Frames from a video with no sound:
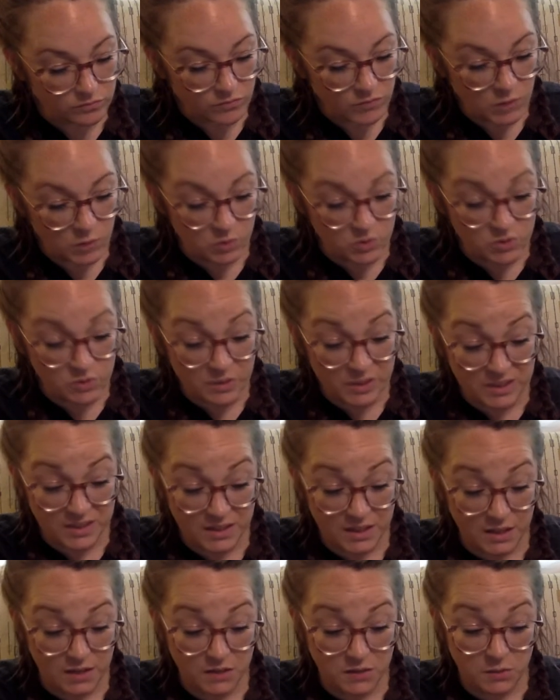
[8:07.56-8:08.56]
which makes
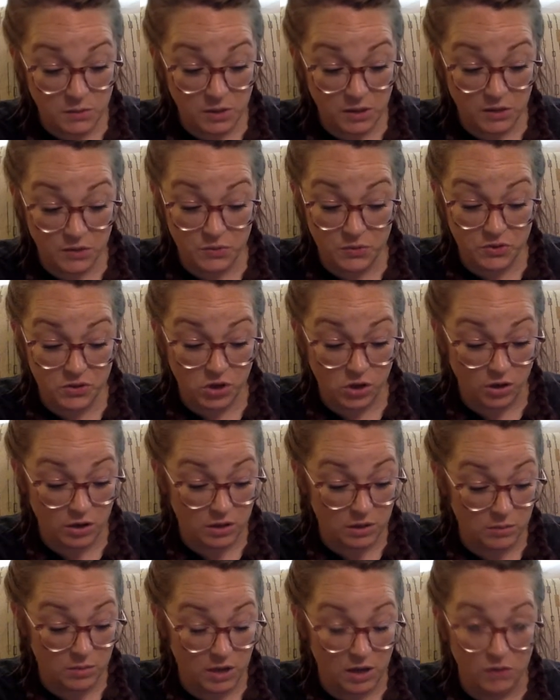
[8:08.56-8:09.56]
sense because we're talking
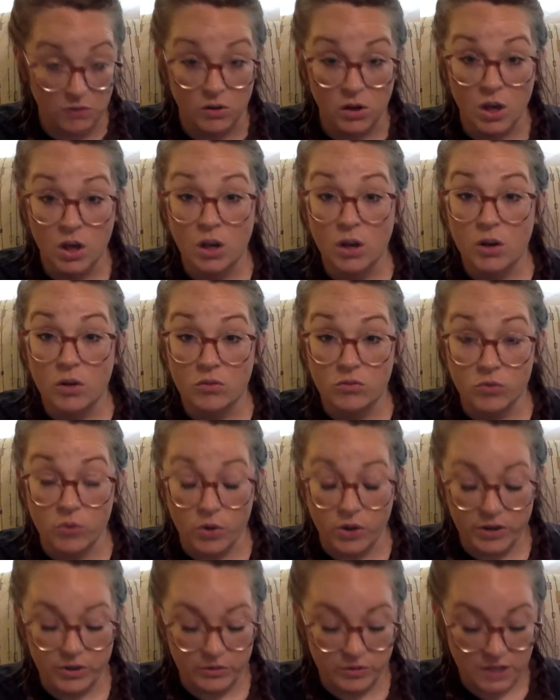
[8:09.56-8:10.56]
about
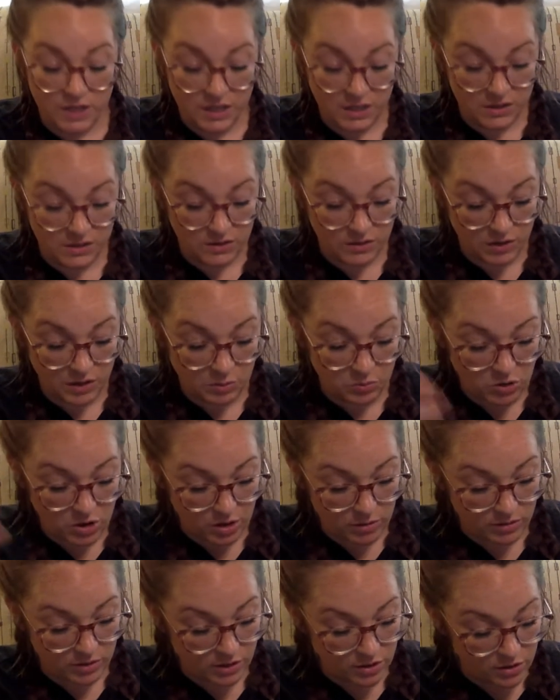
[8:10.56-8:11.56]
royalty, so they
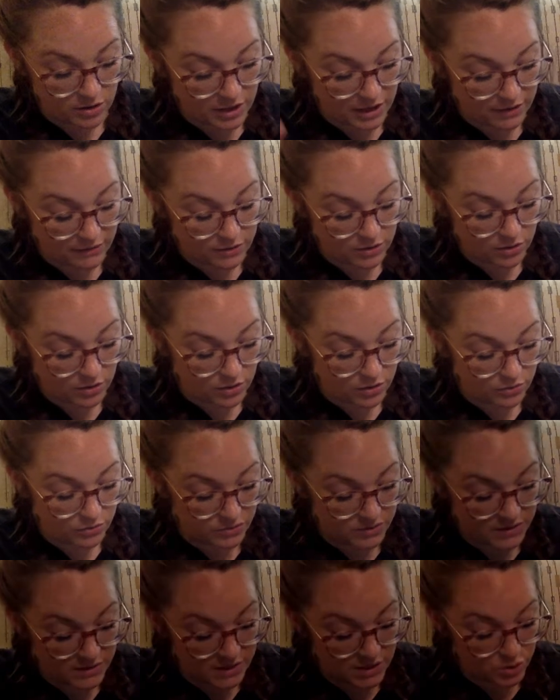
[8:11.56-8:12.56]
probably all have their own
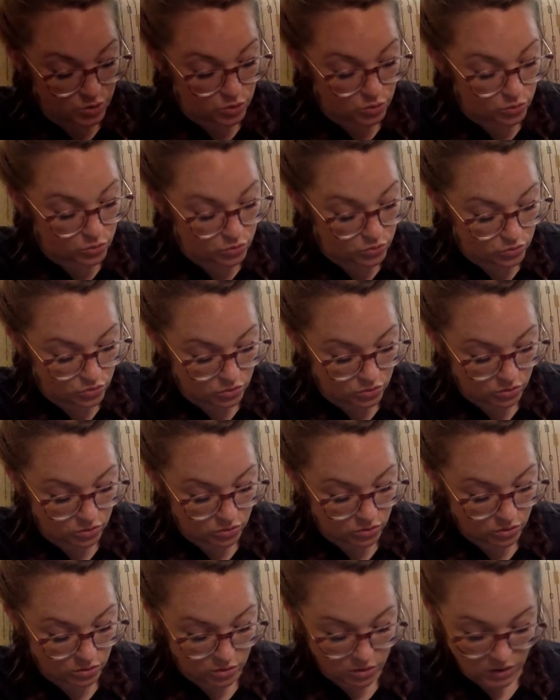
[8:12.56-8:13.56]
sigils.
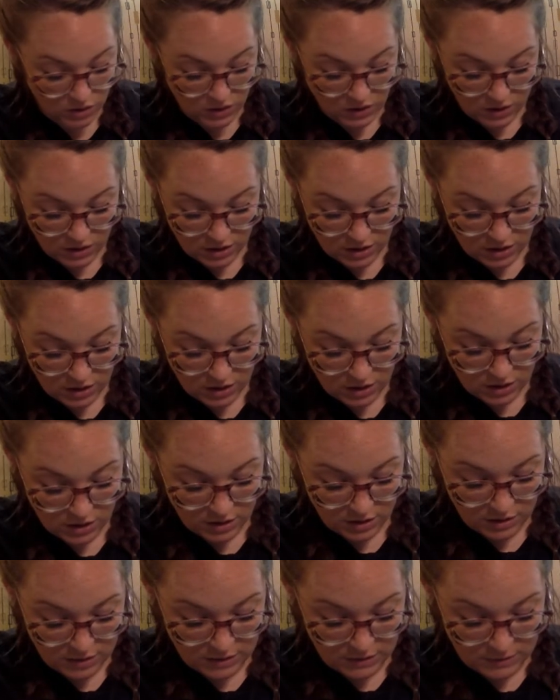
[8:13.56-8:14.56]

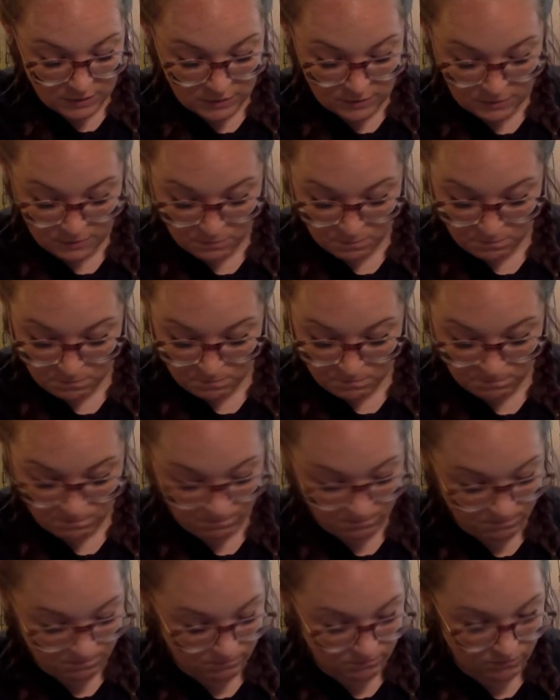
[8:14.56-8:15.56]

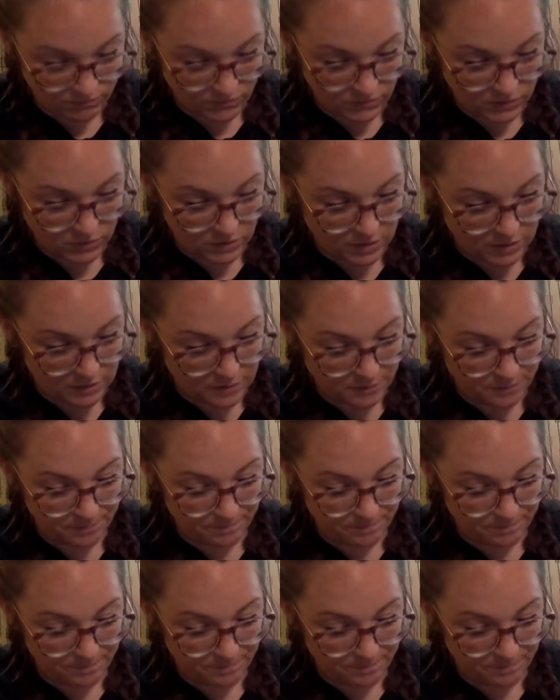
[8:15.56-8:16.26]
All right.